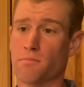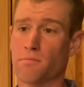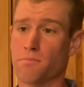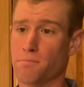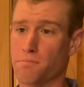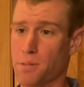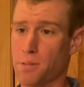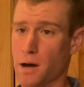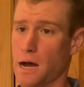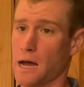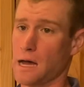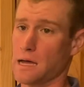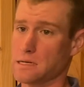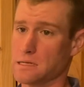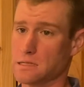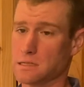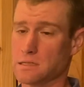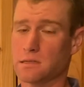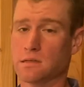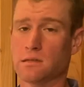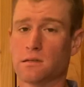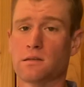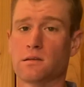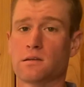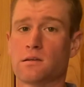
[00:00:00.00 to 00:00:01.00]
But
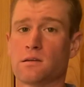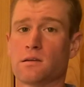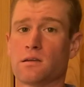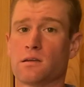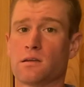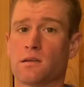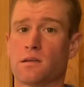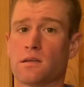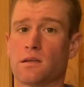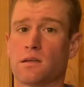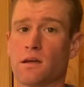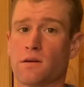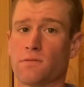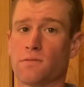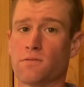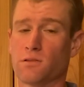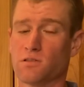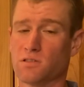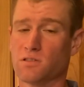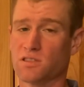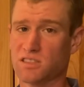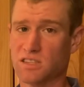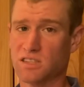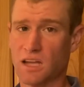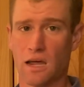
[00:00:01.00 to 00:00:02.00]
if you're
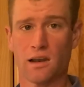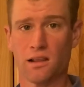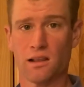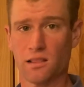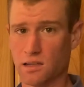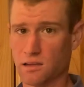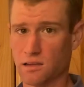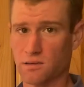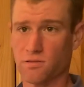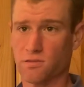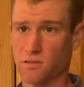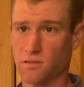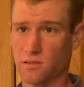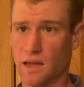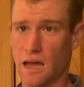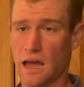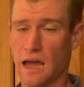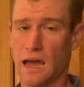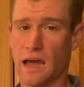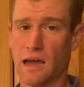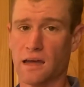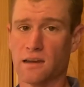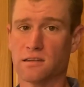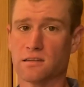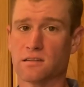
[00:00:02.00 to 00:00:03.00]
settling for
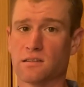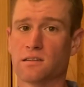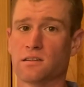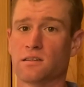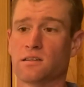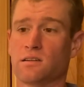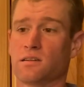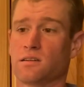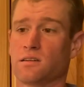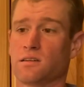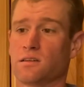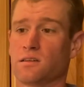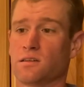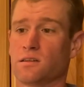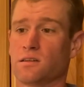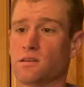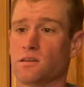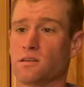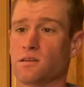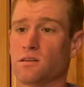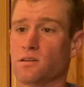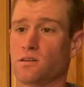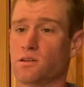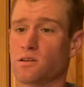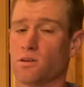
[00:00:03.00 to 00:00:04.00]
that,
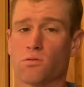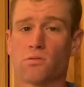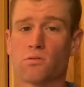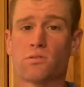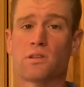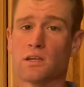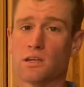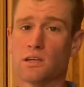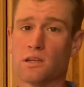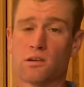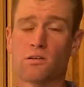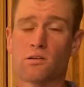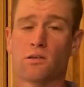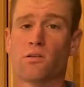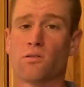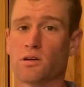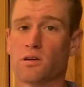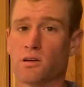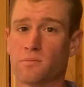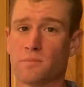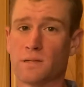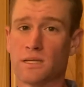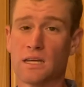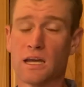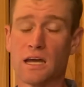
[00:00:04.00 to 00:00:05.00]
don't think you're going
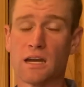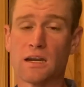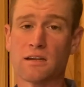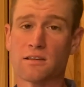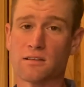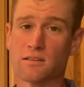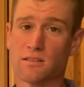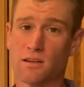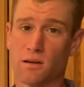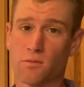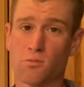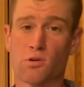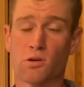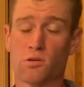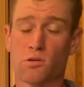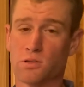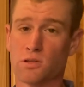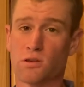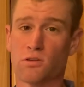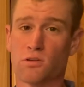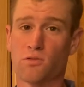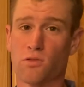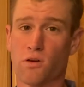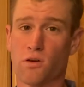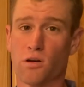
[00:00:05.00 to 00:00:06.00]
to be getting somewhere with
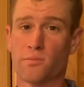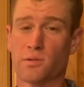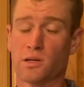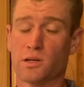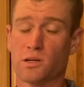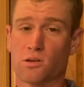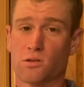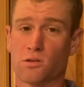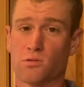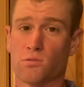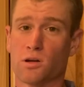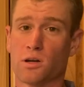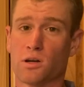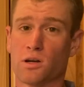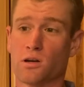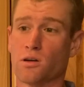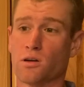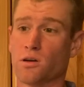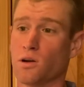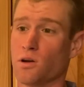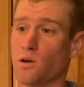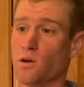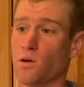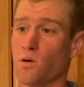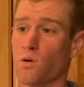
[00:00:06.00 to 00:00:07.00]
your farming career
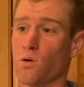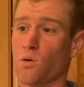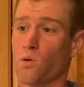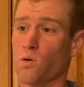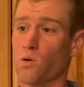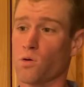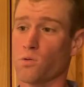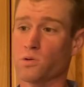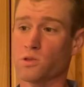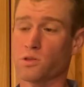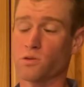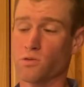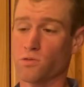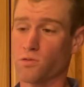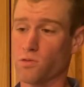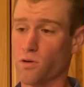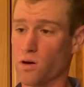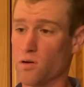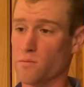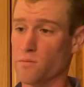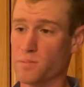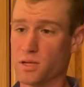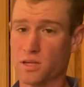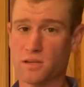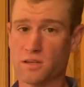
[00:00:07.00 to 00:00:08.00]
or with your
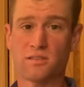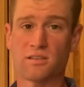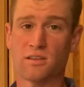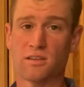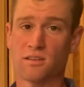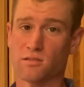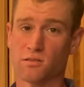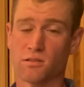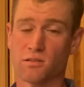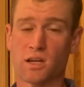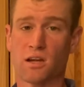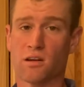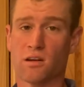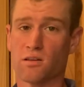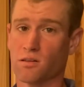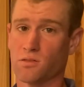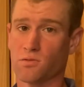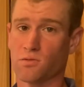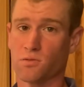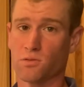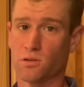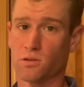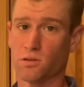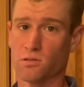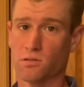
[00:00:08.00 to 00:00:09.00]
farm business or caring
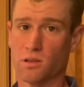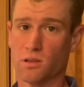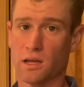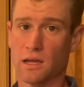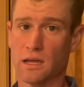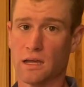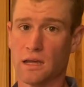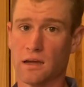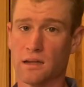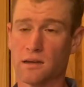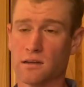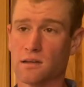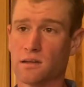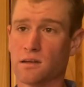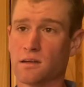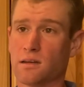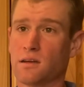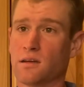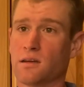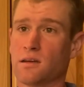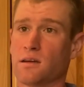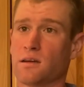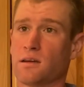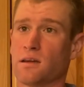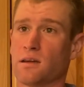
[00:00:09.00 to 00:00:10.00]
for your land.
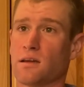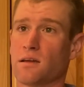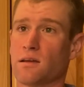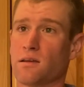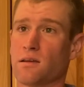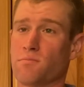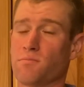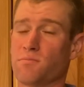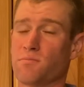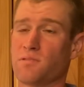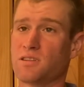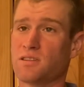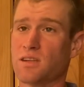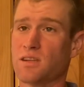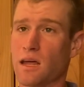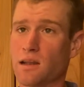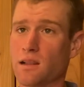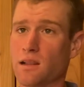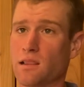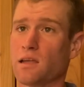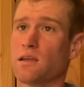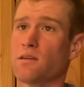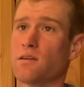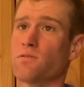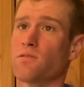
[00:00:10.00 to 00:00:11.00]

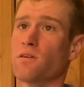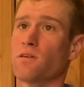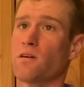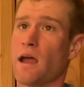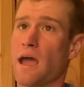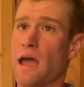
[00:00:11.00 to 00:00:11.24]
Settling for